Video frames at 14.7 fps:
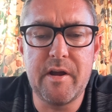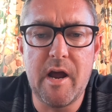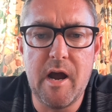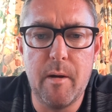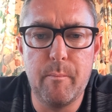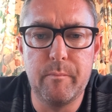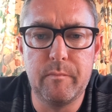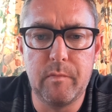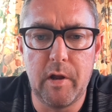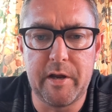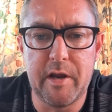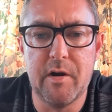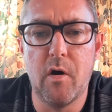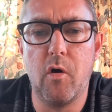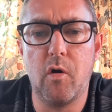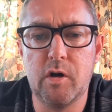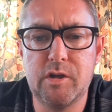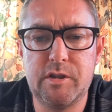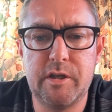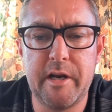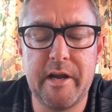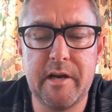like an
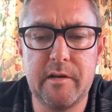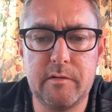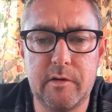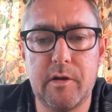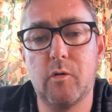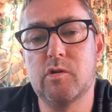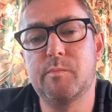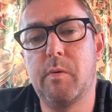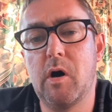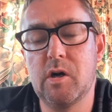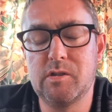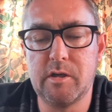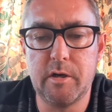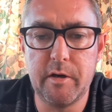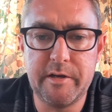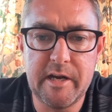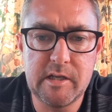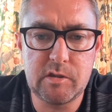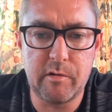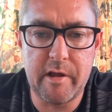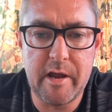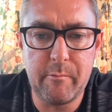orange, you get those pods I done
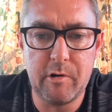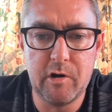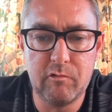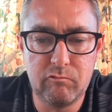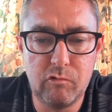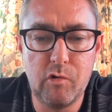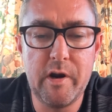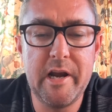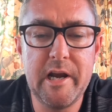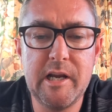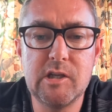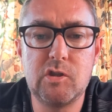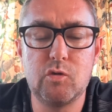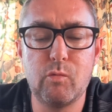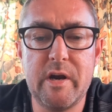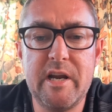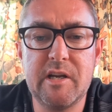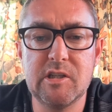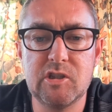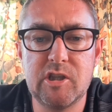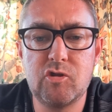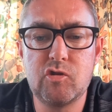yesterday were really sweet and
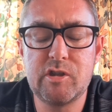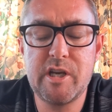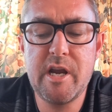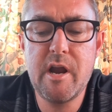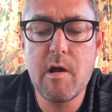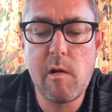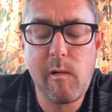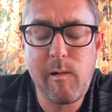citrusy.